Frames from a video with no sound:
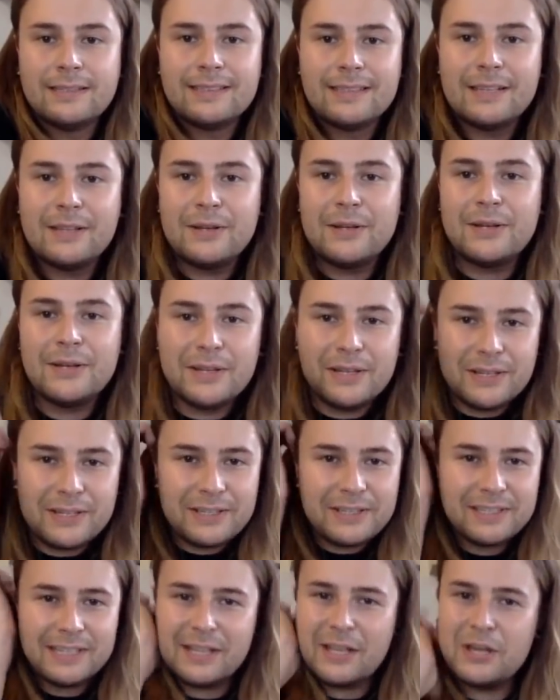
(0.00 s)
Hello.
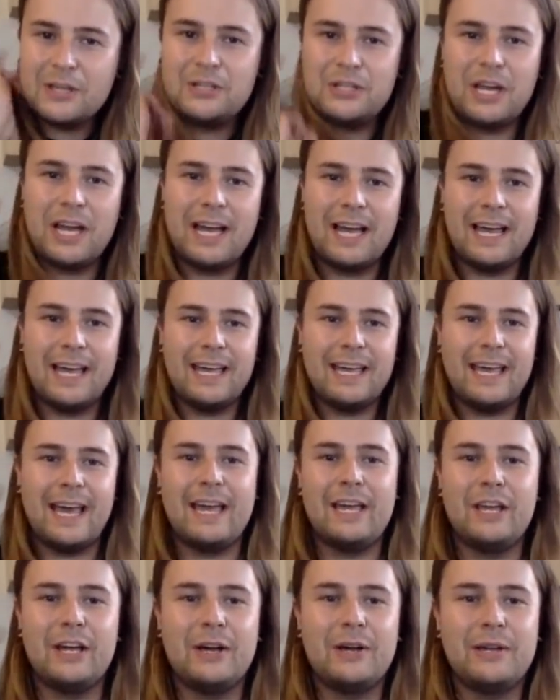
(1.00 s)
Hi, Jay. How
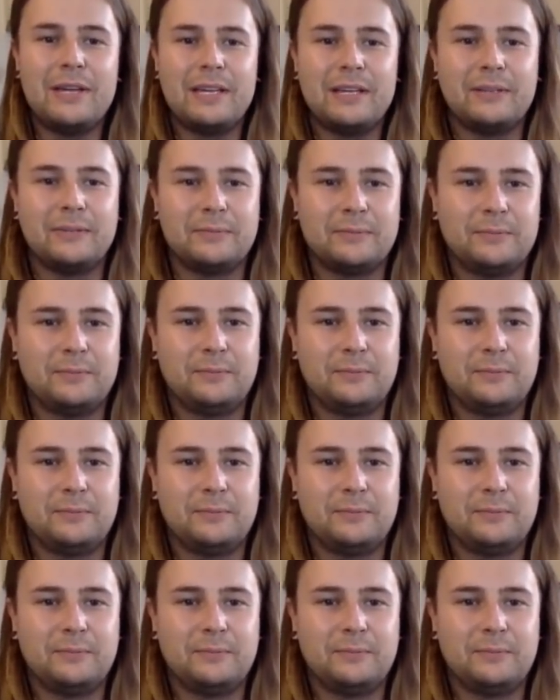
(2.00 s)
you going?